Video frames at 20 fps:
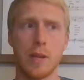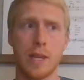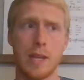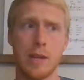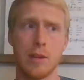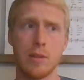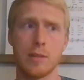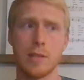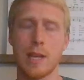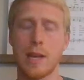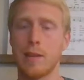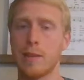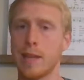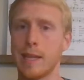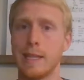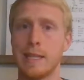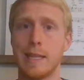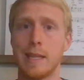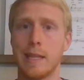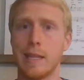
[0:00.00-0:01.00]
here's how
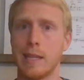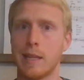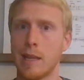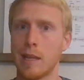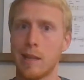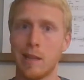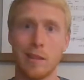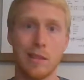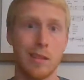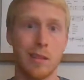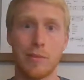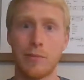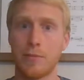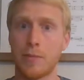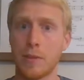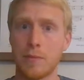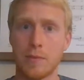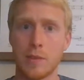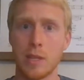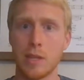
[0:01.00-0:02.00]
they did it in the
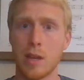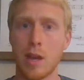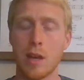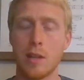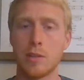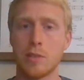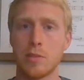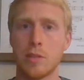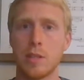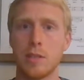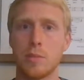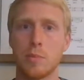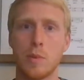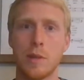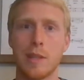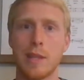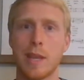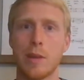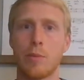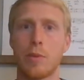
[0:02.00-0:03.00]
1500s
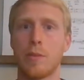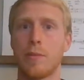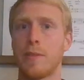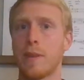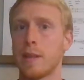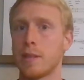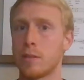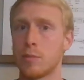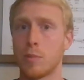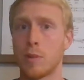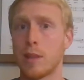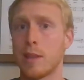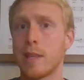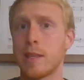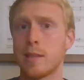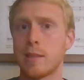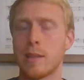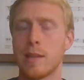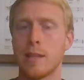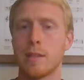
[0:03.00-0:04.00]
when they were faced with
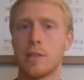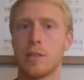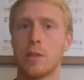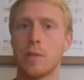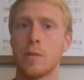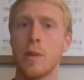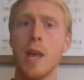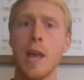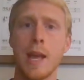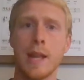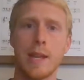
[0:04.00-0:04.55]
this issue.